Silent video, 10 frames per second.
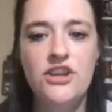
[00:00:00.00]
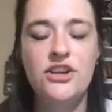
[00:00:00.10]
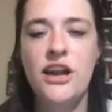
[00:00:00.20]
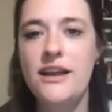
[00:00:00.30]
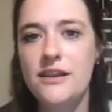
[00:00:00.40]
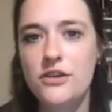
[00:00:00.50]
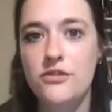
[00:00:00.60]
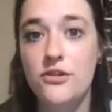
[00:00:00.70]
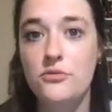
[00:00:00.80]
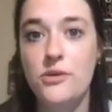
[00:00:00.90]
not in a
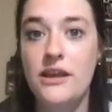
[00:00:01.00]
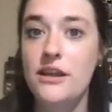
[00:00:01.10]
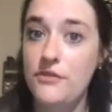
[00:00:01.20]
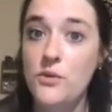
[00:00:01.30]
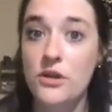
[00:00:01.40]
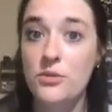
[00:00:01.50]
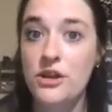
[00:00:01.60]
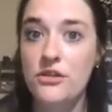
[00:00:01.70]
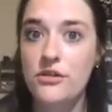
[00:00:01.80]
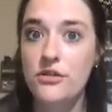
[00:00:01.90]
group, but if you want to be in
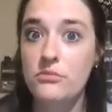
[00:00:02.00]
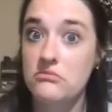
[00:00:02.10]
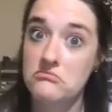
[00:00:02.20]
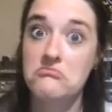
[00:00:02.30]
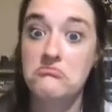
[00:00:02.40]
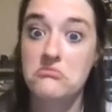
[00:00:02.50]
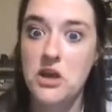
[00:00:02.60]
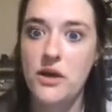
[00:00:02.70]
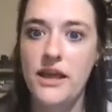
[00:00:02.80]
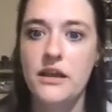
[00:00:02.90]
a group,
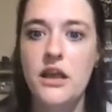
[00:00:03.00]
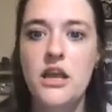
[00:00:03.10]
go ahead.